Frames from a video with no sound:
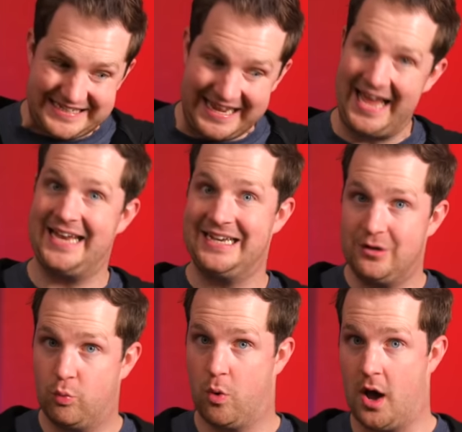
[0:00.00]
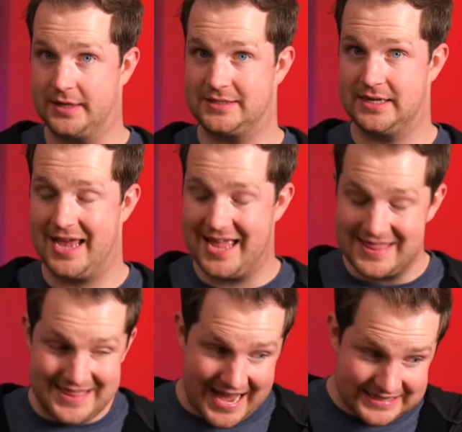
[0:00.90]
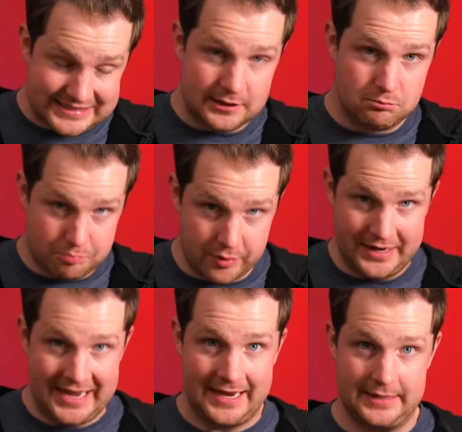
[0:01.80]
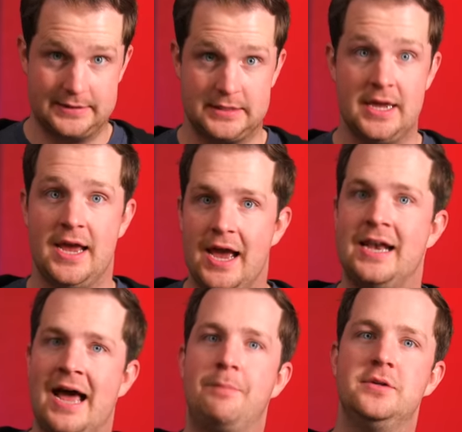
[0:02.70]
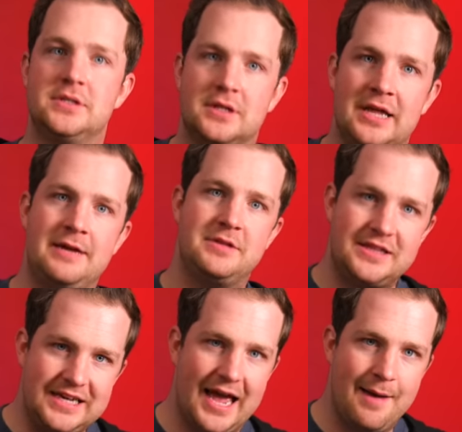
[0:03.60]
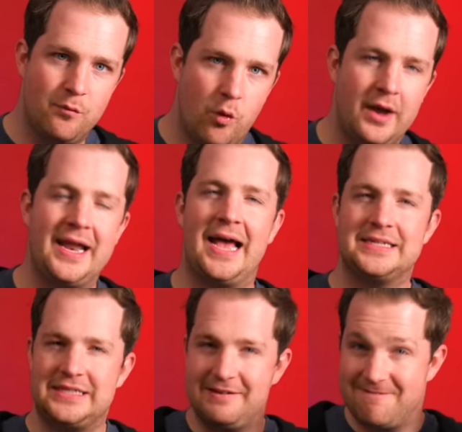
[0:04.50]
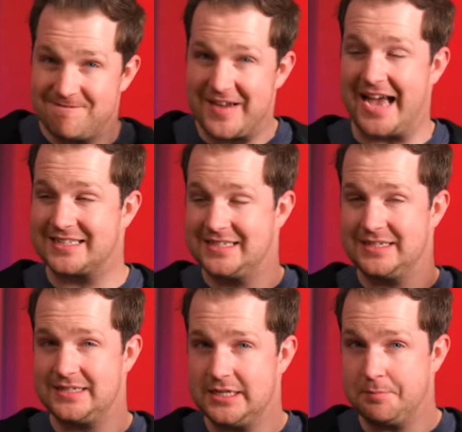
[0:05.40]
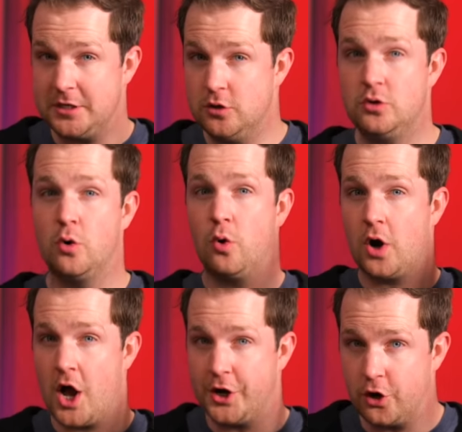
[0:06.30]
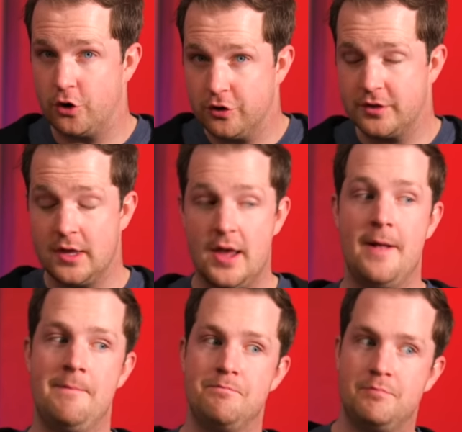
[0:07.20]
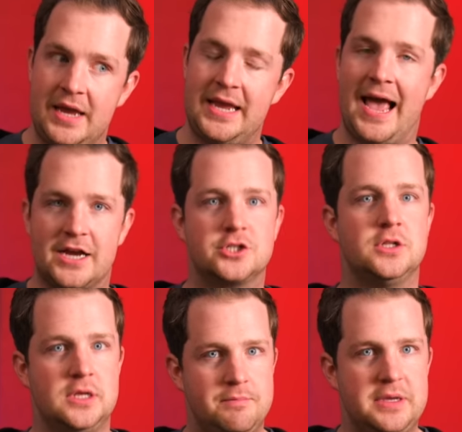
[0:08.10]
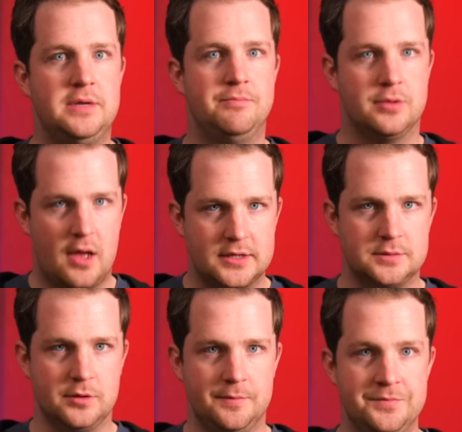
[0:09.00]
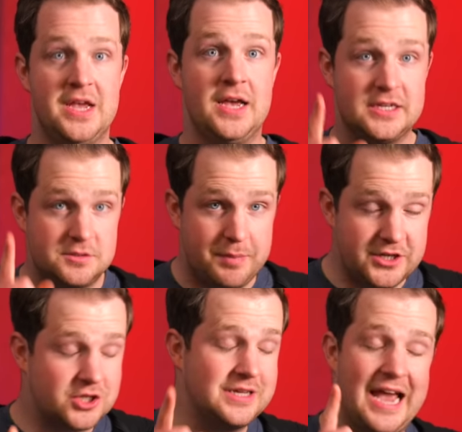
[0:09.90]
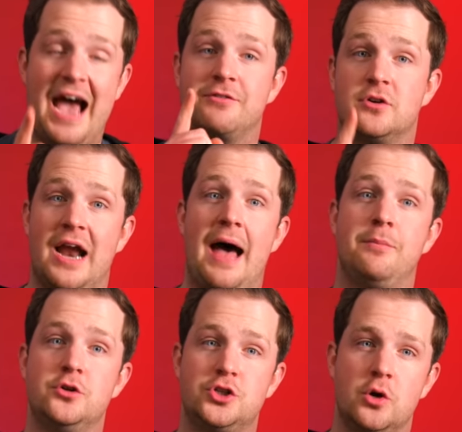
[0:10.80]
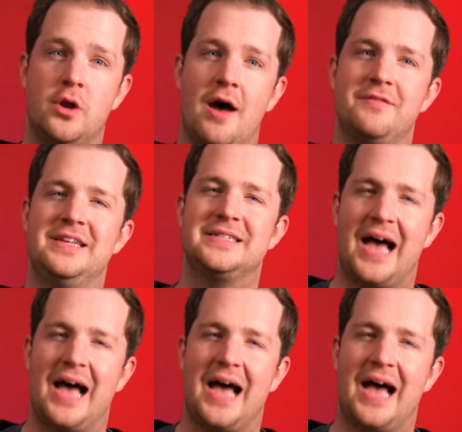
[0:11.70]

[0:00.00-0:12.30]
ten watts. That's bananas. And Apple's claim that the M one has the fastest C P U core on Earth may actually be plausible, especially after Apple showed off this